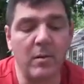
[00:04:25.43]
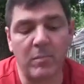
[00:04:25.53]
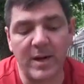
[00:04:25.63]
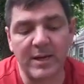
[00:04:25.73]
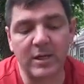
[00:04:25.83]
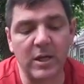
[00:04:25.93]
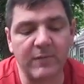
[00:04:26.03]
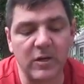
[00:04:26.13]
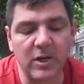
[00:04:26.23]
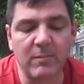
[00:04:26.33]
But
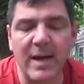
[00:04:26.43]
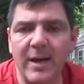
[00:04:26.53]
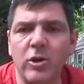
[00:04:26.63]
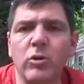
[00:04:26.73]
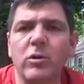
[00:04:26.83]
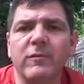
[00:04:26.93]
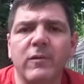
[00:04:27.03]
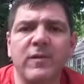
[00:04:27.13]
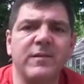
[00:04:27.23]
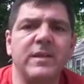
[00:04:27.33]
if you're going to buy a cooler for
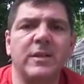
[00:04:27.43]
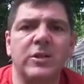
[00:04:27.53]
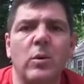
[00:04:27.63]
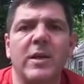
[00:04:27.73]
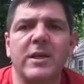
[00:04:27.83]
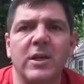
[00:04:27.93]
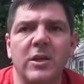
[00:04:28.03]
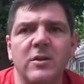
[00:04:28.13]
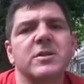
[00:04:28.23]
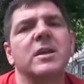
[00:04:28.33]
15 to 20
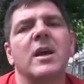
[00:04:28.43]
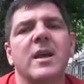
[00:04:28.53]
years,